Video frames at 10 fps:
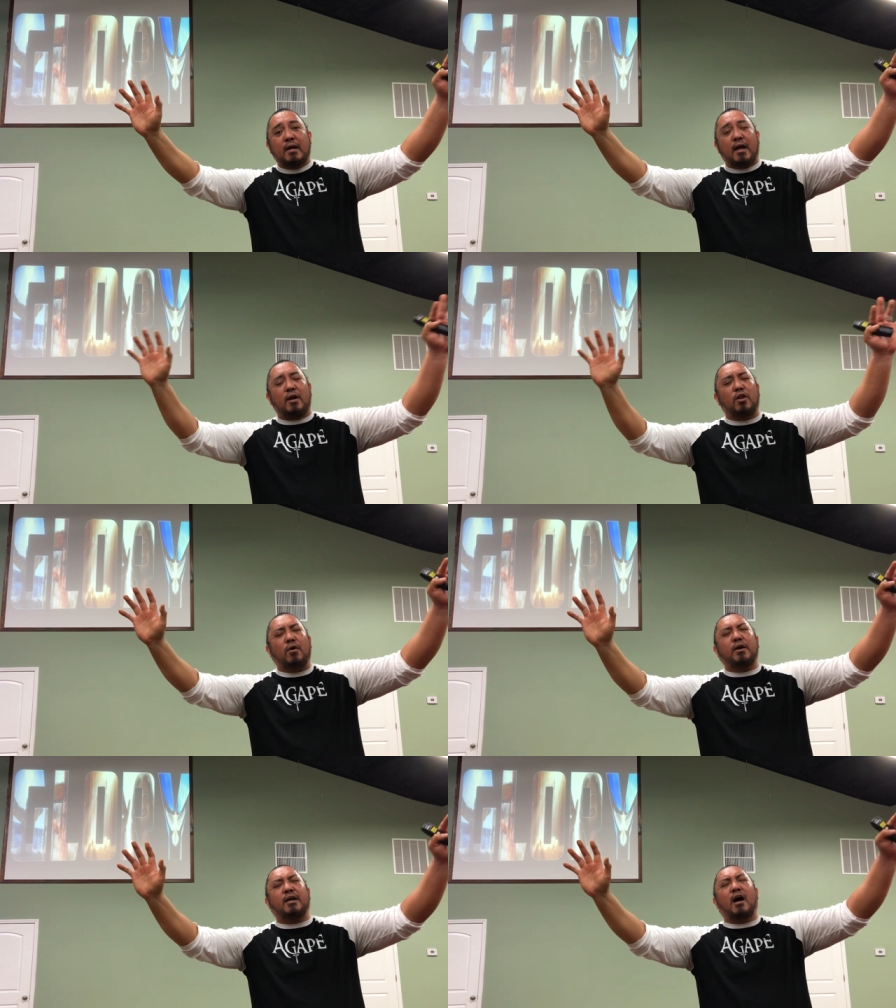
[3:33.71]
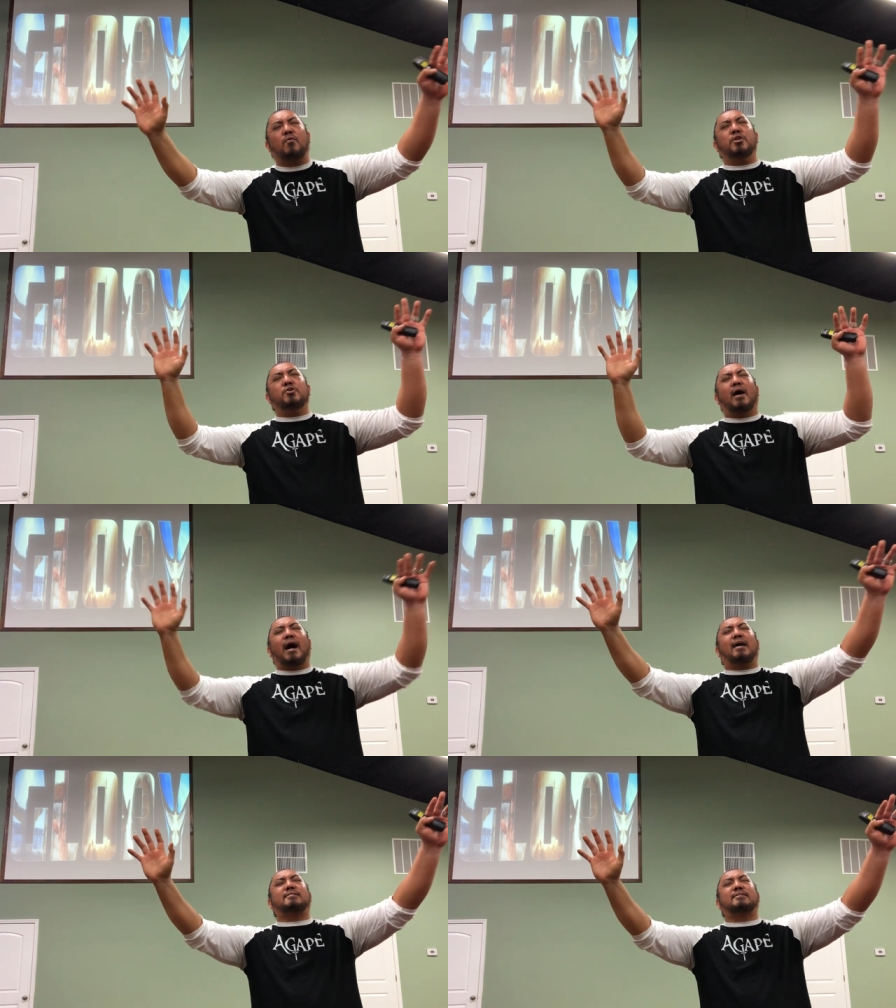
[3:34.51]
And glory to God when you
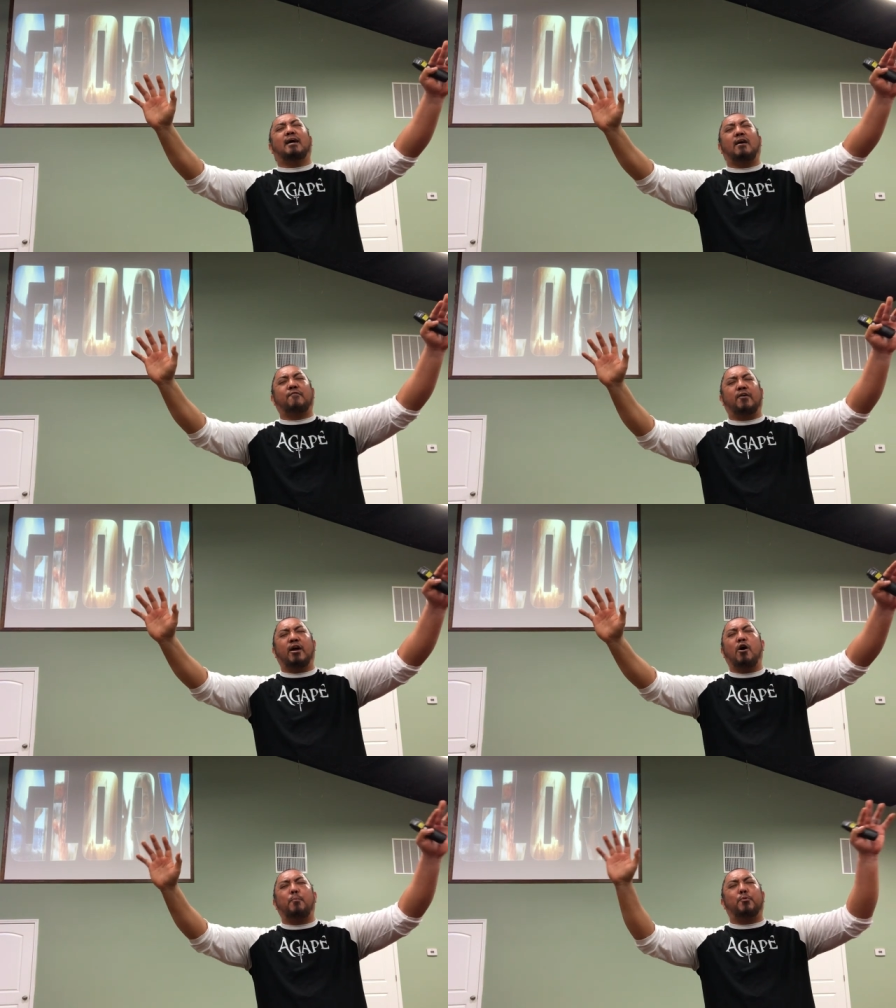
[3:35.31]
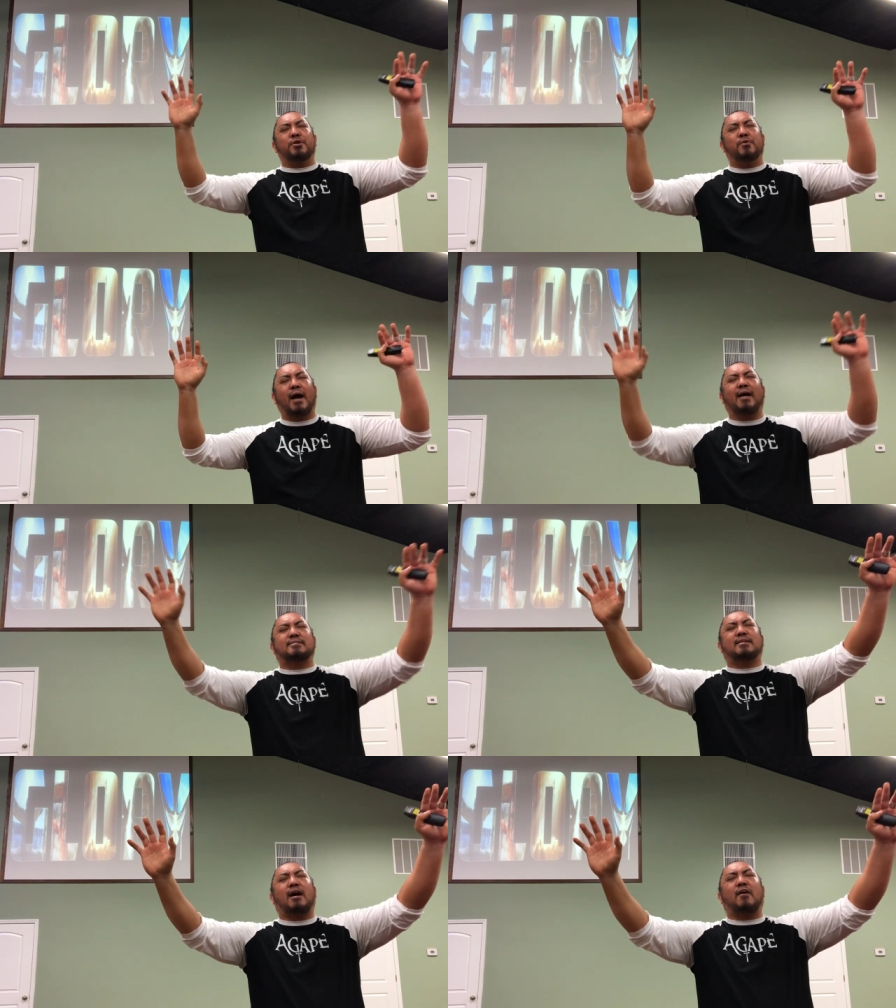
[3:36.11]
ask God for help, when you
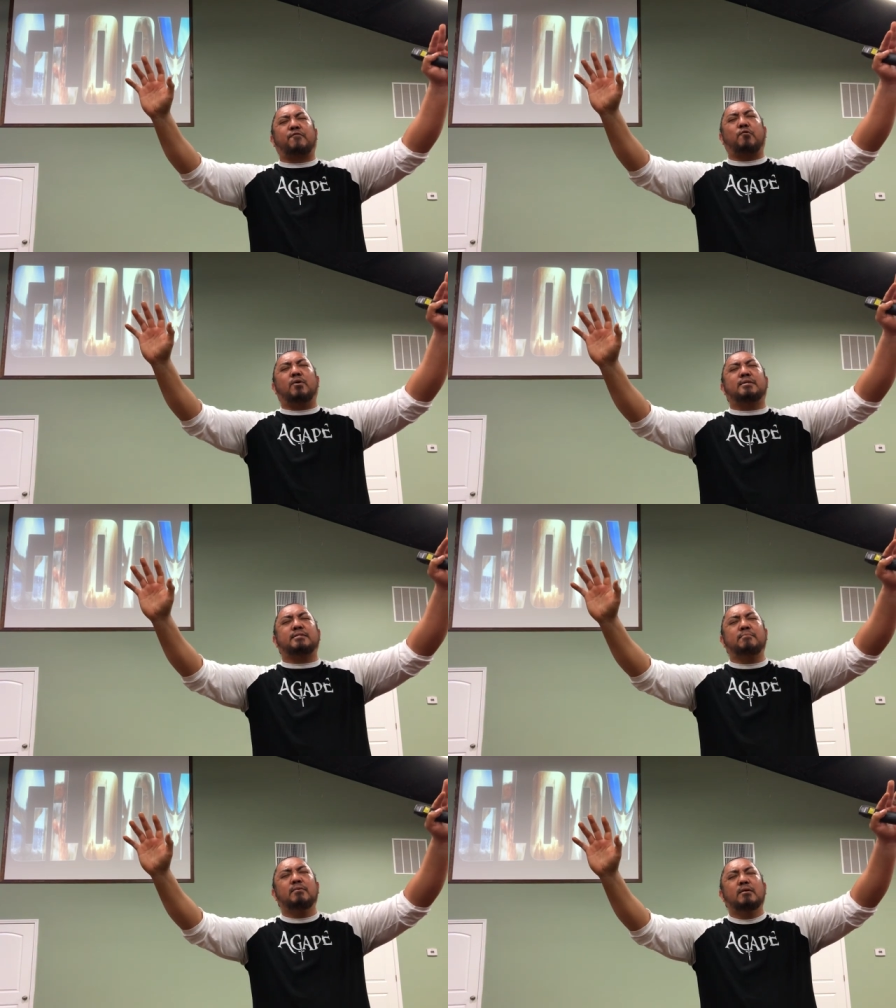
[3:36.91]
ask God for wisdom,